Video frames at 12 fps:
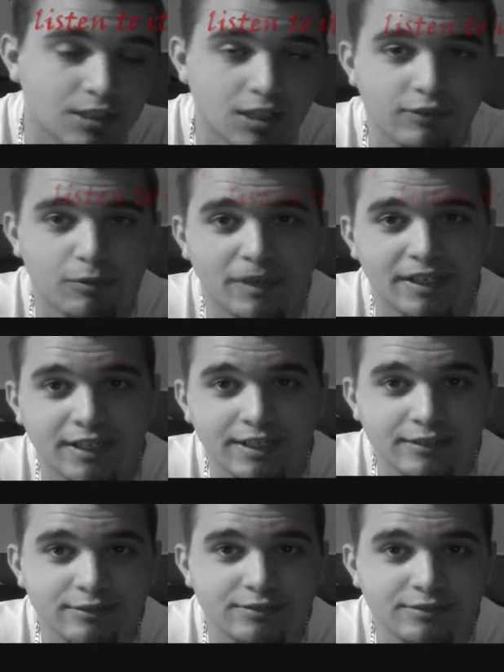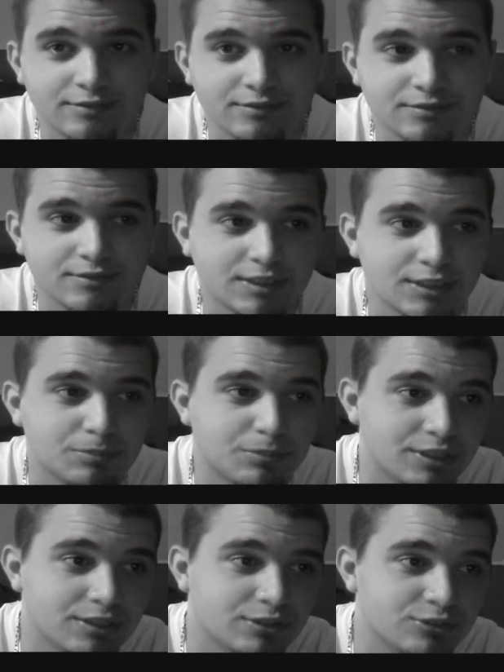Love of My Knife, that's a
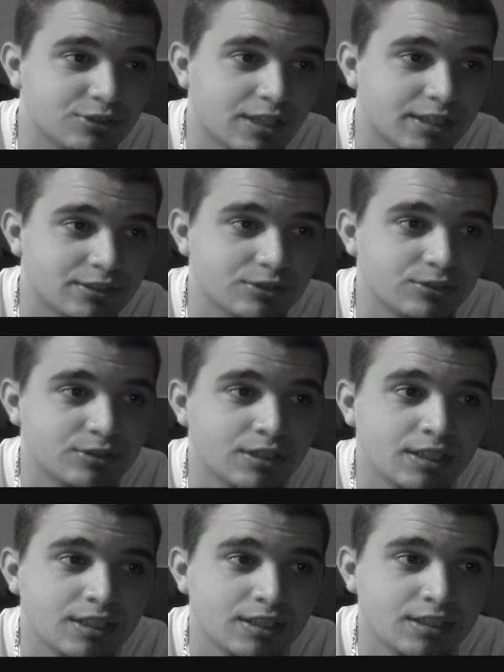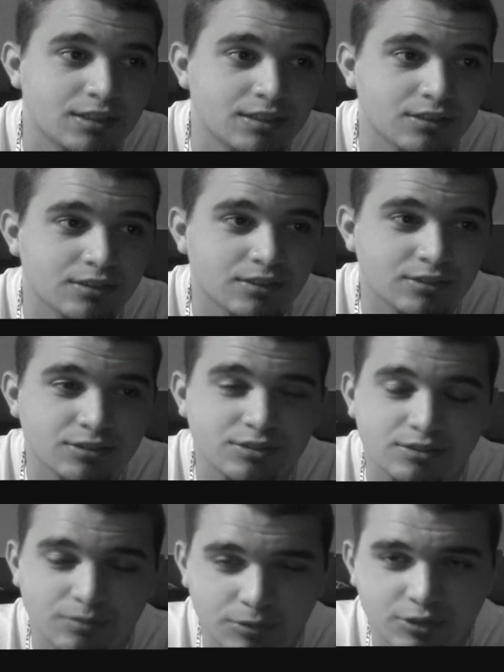pretty good track too. There's
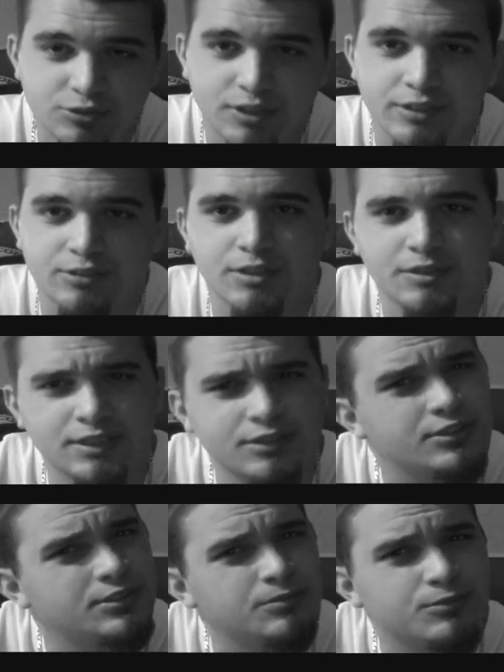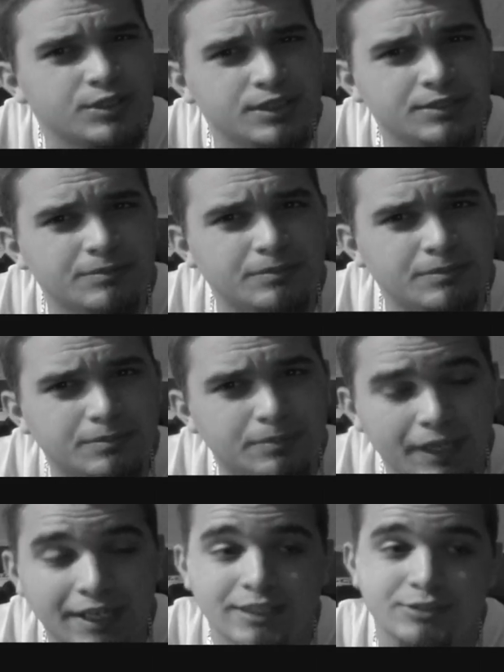some good tracks in there, then there's some really
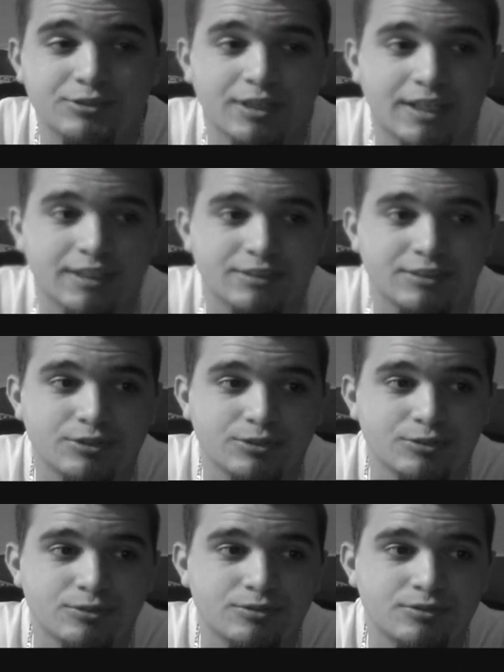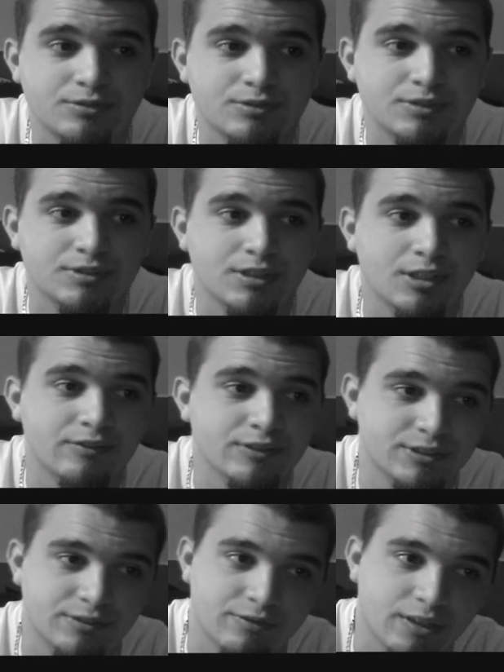bad tracks too.
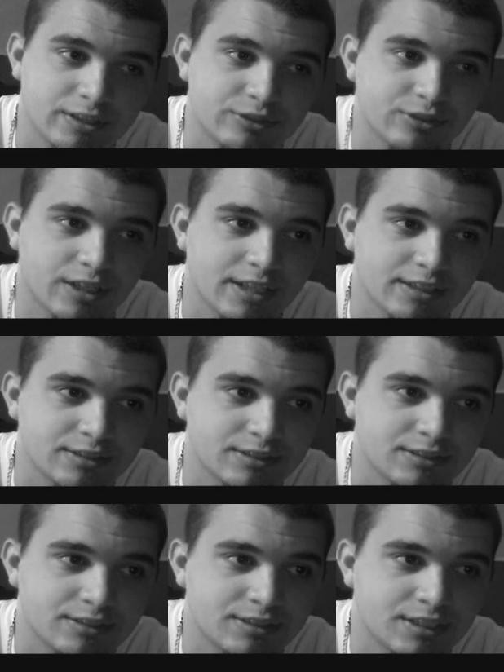There's some funny tracks.